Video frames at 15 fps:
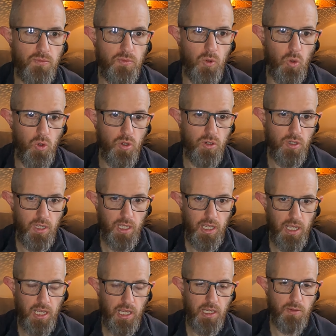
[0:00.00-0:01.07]
for
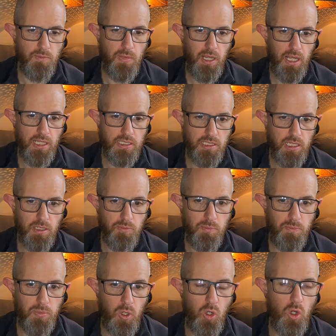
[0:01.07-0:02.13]
a
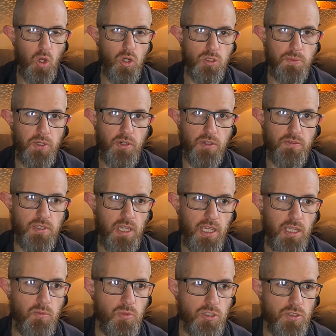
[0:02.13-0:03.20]
prolonged period of
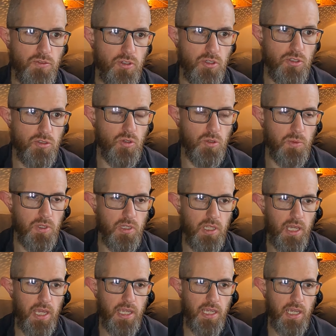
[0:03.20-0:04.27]
time, whereas if you use normal
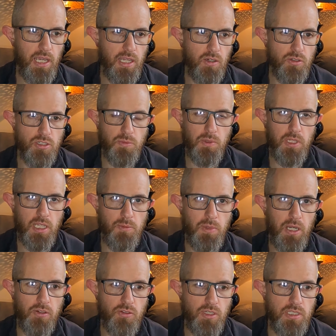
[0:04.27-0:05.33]
AA or AAA
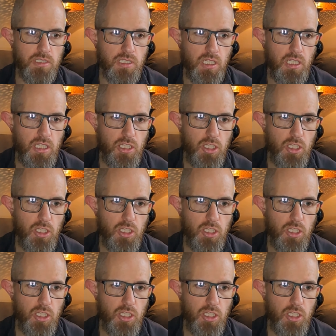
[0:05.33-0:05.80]
batteries,